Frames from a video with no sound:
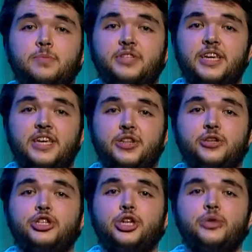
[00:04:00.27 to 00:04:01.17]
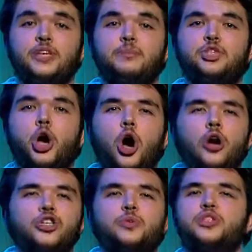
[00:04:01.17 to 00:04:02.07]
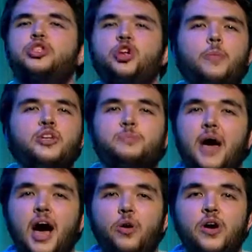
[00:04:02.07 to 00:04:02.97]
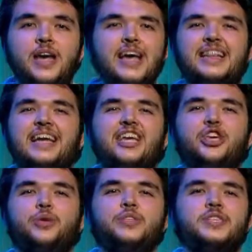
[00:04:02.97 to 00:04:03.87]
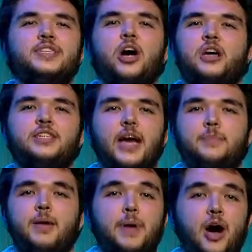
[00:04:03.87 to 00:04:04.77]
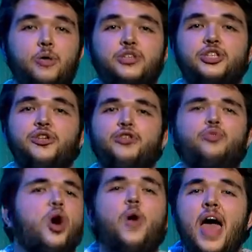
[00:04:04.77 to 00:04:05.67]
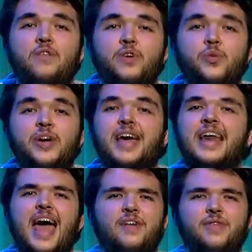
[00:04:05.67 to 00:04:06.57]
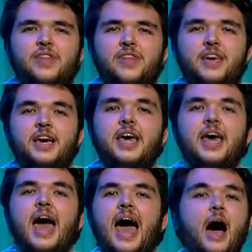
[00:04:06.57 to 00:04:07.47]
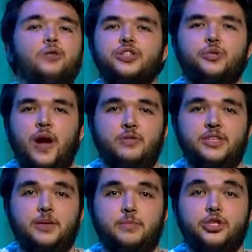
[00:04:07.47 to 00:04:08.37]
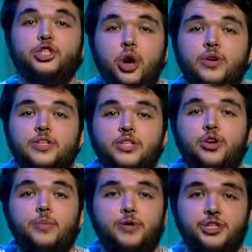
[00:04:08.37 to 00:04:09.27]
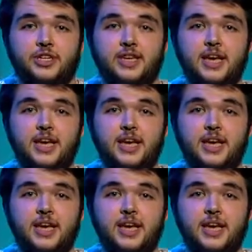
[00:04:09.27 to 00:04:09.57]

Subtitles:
particular shows him charged with so much power that he uses his untapped powers to throw everyone and everything out around him, shown in slow motion.